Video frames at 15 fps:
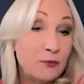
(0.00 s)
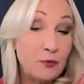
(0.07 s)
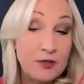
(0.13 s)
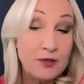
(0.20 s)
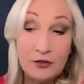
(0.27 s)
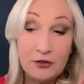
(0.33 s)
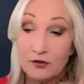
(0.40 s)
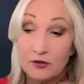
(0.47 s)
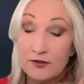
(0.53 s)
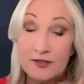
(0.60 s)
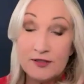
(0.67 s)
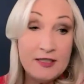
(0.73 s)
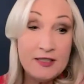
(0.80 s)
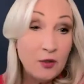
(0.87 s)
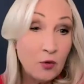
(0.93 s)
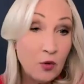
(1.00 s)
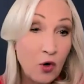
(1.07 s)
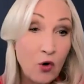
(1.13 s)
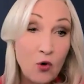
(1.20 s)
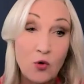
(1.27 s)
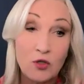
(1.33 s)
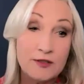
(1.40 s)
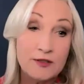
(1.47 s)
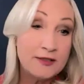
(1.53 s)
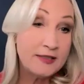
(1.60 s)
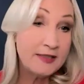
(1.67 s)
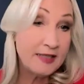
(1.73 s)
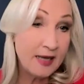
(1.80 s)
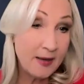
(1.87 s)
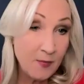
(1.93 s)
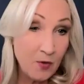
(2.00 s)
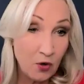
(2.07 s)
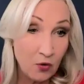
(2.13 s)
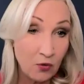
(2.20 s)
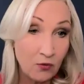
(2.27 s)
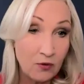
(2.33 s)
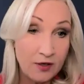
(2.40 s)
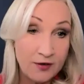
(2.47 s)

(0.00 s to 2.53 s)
COO or CMO,